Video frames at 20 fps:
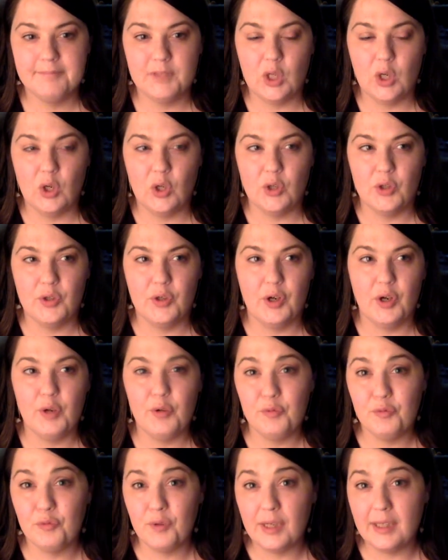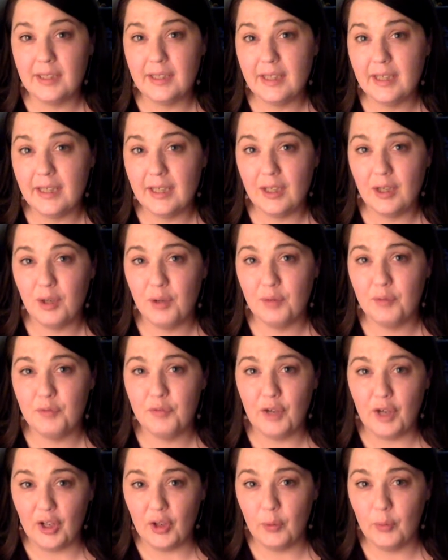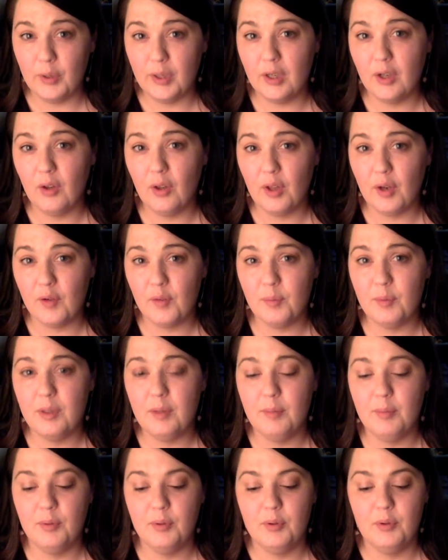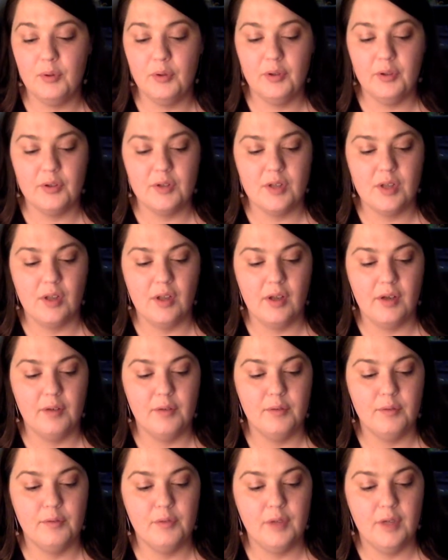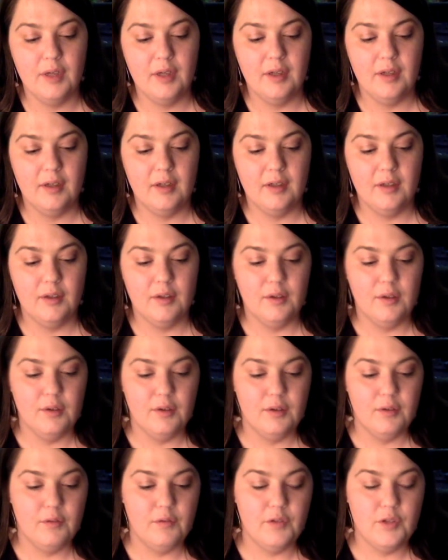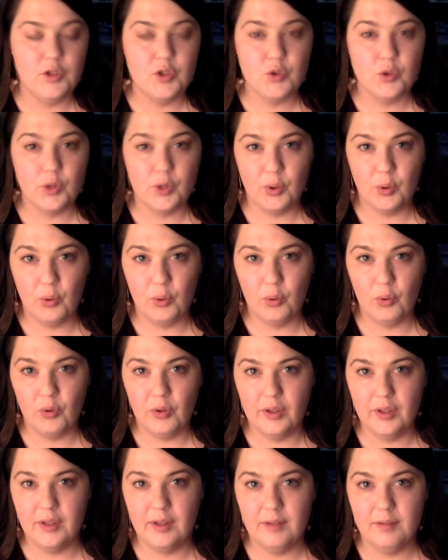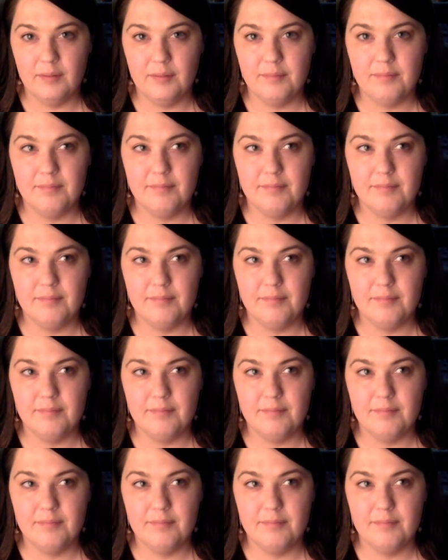are unfriending and unfollowing a lot of people, and there's a lot of vitriol and